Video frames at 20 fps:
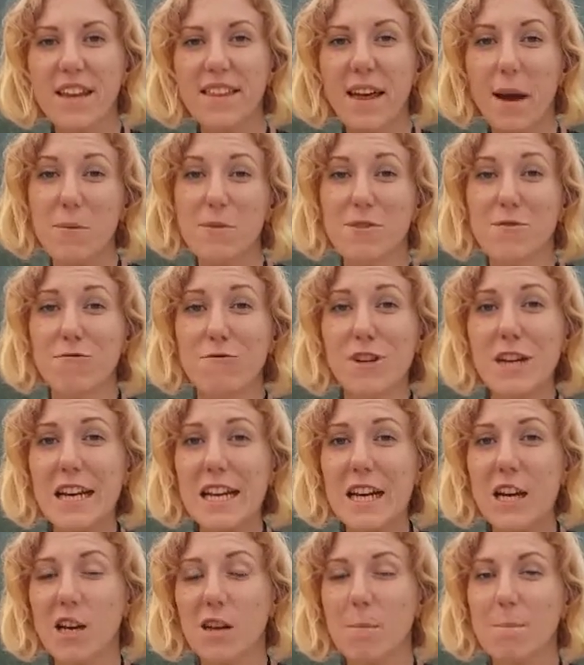That was a
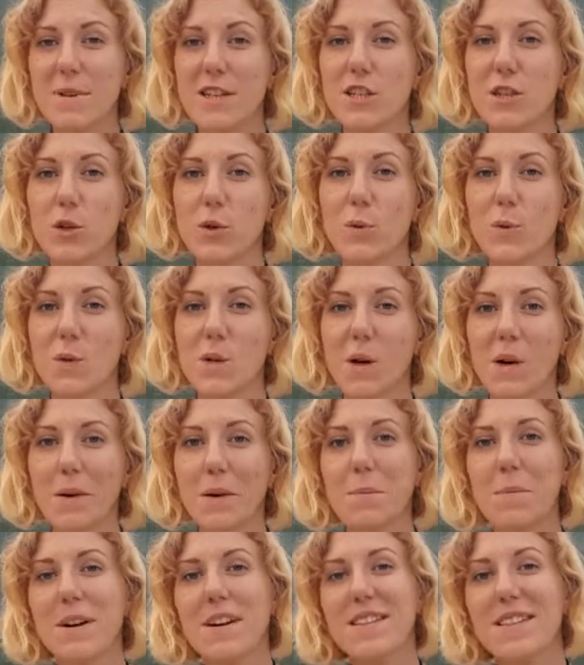really kind of mystical
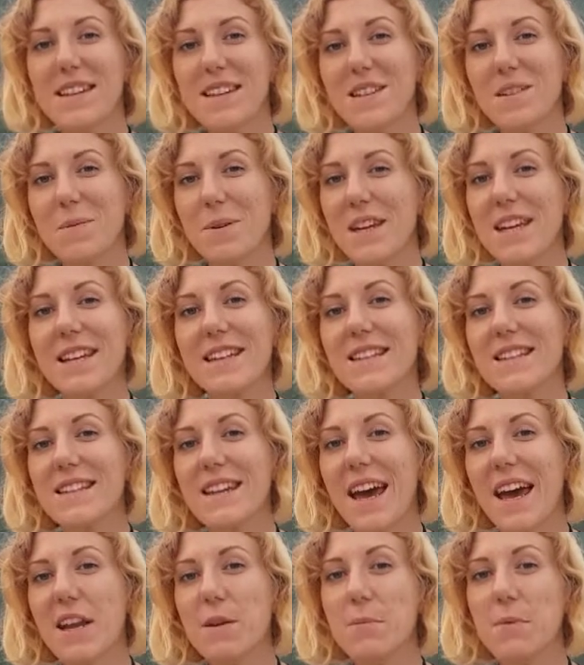time. This week
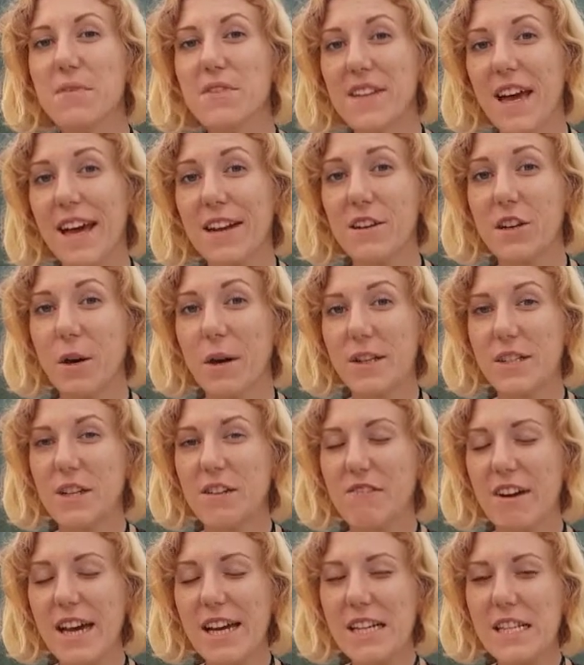instead, with Saturn going
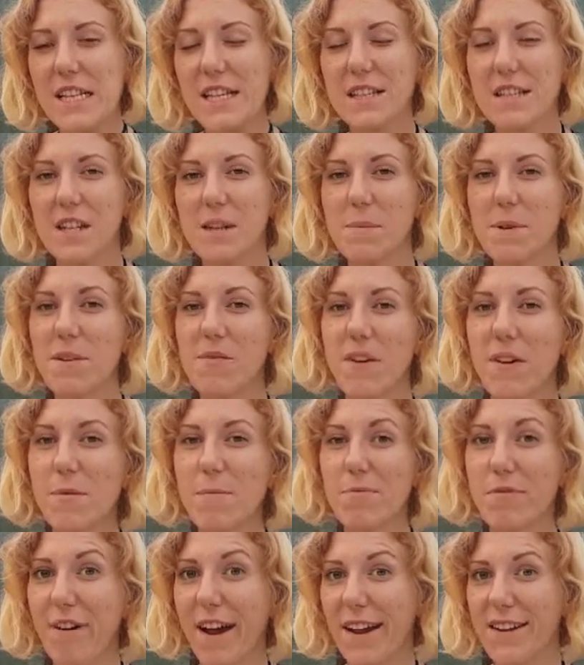direct, it's going to be a very
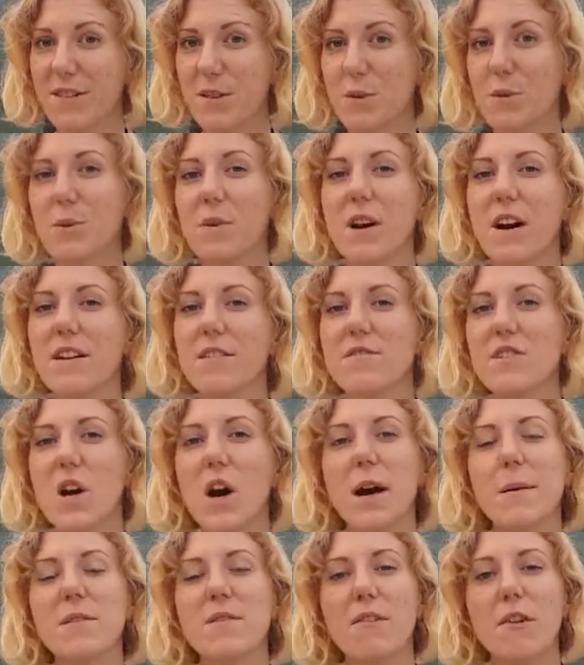practical kind of
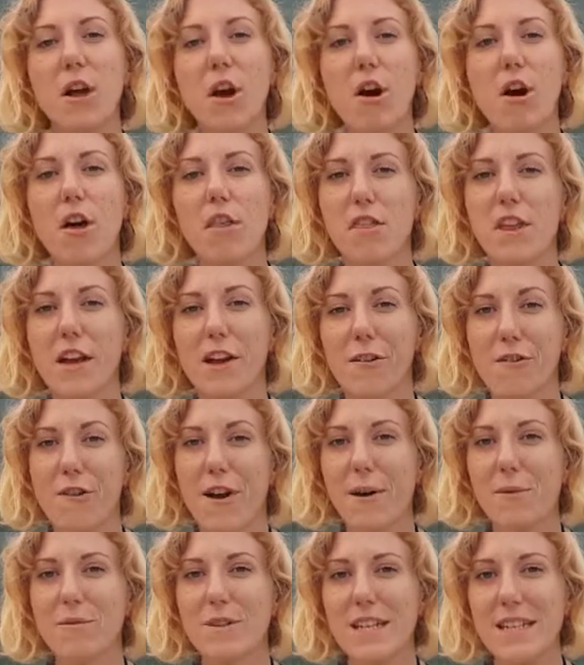time. It's very earthy and
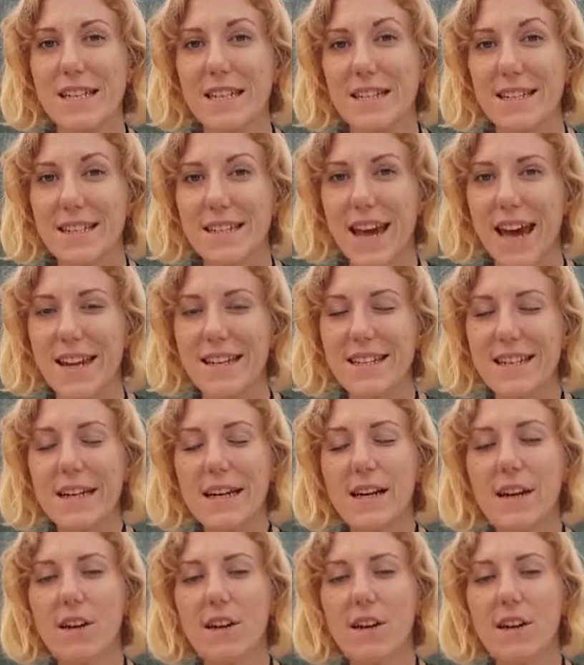grounded instead.